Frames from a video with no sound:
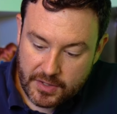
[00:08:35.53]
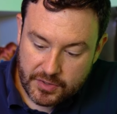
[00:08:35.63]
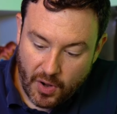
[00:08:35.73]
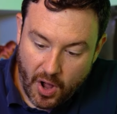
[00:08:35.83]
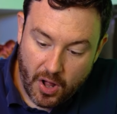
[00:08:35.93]

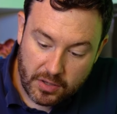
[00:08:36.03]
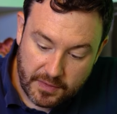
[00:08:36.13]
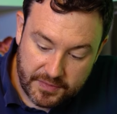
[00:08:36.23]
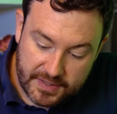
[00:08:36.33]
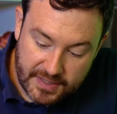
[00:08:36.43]
So all
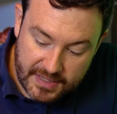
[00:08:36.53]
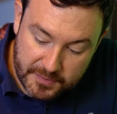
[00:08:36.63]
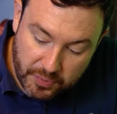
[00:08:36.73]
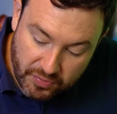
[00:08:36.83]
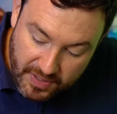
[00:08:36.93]
of this is
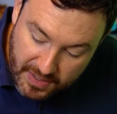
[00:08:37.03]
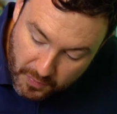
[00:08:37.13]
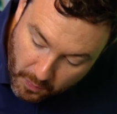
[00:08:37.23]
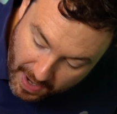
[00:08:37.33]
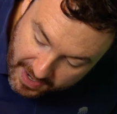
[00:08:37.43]

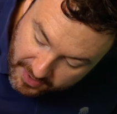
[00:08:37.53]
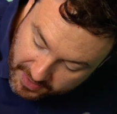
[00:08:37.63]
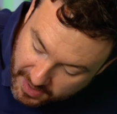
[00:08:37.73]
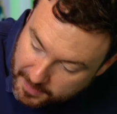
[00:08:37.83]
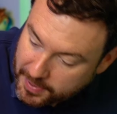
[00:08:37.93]
pre-wired
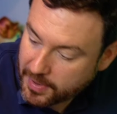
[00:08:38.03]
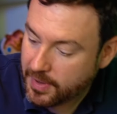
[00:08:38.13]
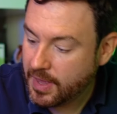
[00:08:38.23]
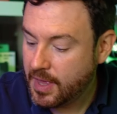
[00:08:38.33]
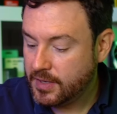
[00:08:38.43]
up
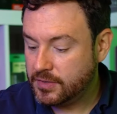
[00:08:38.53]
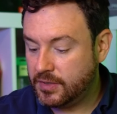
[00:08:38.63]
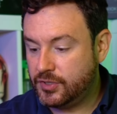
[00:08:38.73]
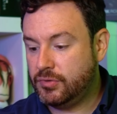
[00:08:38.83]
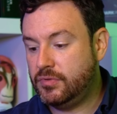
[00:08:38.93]
so
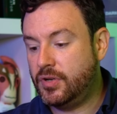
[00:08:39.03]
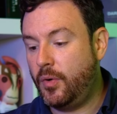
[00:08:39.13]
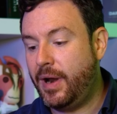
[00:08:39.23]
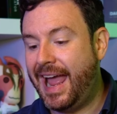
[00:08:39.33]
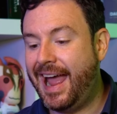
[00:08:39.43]
that you
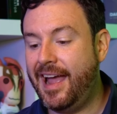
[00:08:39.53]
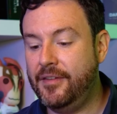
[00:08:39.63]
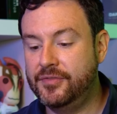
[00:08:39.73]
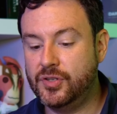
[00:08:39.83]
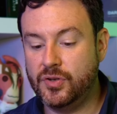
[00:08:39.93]
don't
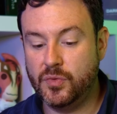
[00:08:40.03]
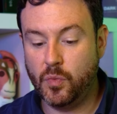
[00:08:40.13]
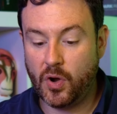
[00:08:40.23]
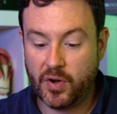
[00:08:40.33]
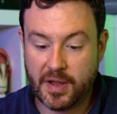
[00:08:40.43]
have to
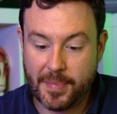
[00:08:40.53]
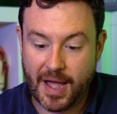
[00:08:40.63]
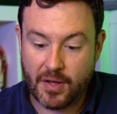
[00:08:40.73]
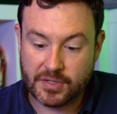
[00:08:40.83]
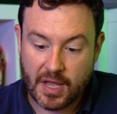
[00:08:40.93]
worry
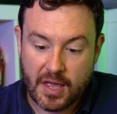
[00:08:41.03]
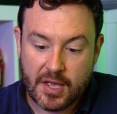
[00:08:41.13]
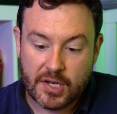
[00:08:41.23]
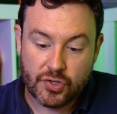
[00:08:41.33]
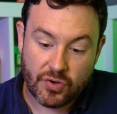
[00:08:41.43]
about
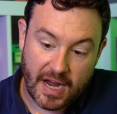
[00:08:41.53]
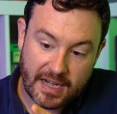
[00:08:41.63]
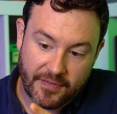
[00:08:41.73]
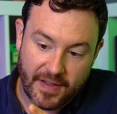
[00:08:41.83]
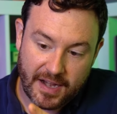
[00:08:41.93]
trying
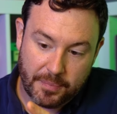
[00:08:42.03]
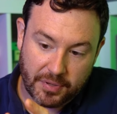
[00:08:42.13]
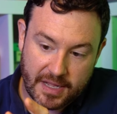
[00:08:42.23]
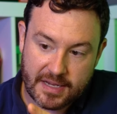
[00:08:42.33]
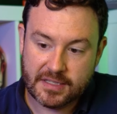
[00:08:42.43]
to find a
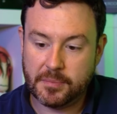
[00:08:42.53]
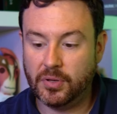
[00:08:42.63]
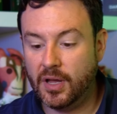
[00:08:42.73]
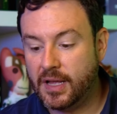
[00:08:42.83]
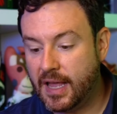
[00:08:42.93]
place to
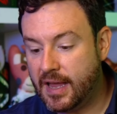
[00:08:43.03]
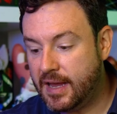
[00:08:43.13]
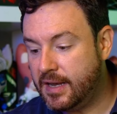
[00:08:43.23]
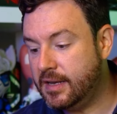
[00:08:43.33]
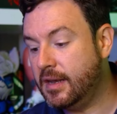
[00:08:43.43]
plug
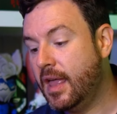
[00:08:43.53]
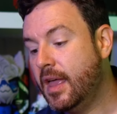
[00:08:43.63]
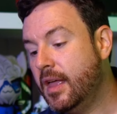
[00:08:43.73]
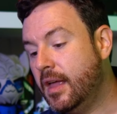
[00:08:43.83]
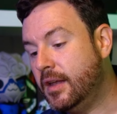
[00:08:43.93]
in
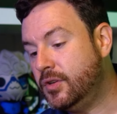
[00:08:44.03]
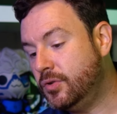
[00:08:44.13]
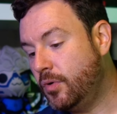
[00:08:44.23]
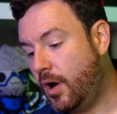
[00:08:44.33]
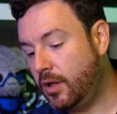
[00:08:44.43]
and
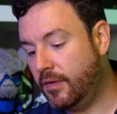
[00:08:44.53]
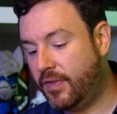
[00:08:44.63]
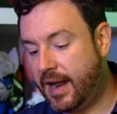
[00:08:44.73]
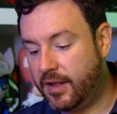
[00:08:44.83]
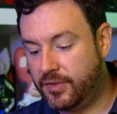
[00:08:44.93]
do all of
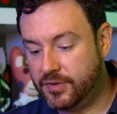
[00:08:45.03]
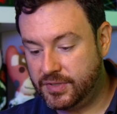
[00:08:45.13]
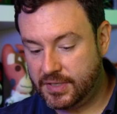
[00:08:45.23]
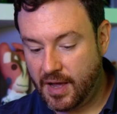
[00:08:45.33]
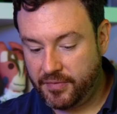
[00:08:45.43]
that other
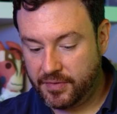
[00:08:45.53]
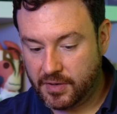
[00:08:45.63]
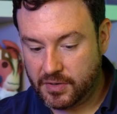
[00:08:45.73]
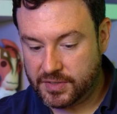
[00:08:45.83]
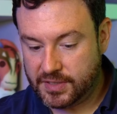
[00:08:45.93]
stuff.
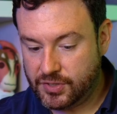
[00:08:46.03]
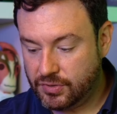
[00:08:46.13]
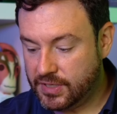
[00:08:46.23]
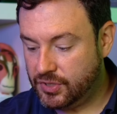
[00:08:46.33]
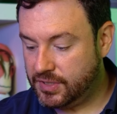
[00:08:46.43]
You're
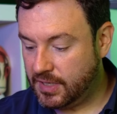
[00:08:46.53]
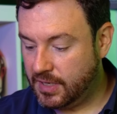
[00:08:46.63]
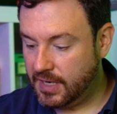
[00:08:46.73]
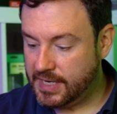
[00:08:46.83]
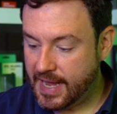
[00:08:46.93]
essentially just
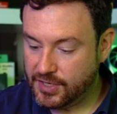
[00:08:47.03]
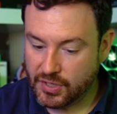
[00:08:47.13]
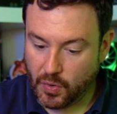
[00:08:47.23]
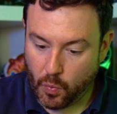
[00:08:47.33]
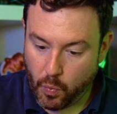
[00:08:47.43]

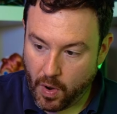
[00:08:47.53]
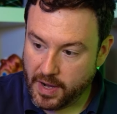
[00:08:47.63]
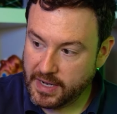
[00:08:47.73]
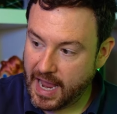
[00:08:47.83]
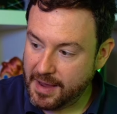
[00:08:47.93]
attaching
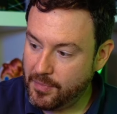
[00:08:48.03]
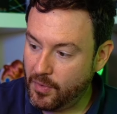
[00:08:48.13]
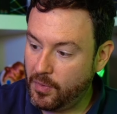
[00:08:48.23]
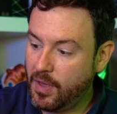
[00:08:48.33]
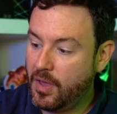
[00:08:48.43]
one
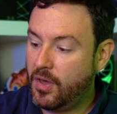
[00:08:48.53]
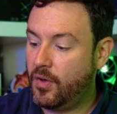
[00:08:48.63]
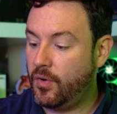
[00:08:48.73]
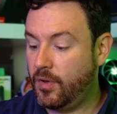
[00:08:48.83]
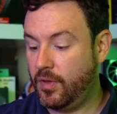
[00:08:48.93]
cable
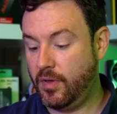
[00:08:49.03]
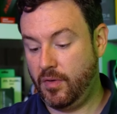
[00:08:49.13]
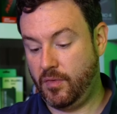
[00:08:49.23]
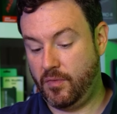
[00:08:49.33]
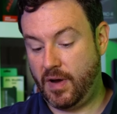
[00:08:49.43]

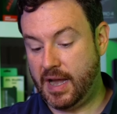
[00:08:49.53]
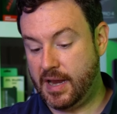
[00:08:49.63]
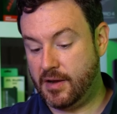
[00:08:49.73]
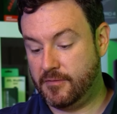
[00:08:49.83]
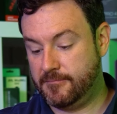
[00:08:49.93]
right
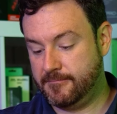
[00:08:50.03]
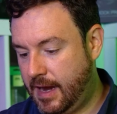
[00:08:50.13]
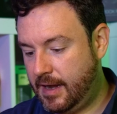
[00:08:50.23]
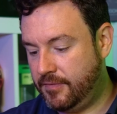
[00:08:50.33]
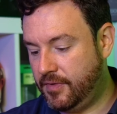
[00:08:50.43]
here.
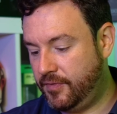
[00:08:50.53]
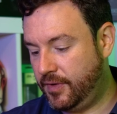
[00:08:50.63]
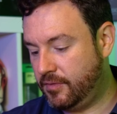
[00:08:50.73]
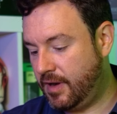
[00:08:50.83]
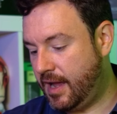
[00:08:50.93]
And if you
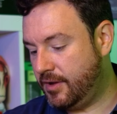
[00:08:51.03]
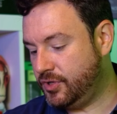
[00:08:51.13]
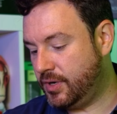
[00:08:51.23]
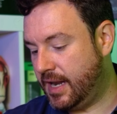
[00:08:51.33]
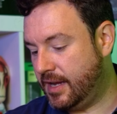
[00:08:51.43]
feel around,
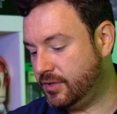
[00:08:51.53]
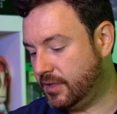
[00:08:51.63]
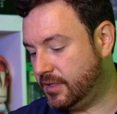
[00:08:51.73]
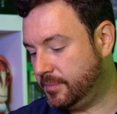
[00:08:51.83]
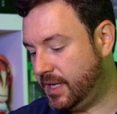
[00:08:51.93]
you can actually
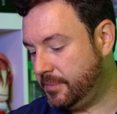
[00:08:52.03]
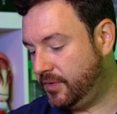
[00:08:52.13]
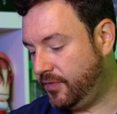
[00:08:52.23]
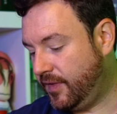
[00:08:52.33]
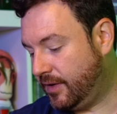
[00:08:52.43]
sometimes
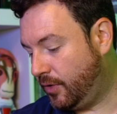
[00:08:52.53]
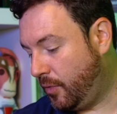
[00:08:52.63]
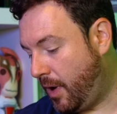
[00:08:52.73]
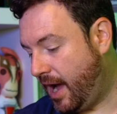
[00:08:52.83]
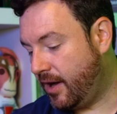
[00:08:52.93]
feel the
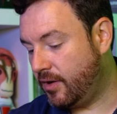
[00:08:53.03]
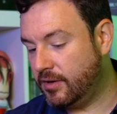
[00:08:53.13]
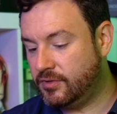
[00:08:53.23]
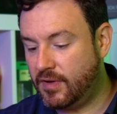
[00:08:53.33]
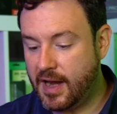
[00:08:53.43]
wire.
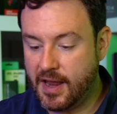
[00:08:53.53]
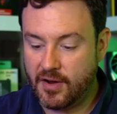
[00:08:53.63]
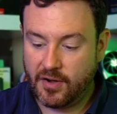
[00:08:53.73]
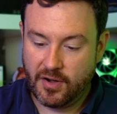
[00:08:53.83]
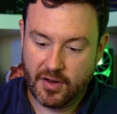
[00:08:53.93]
It's right
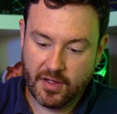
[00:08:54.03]
here.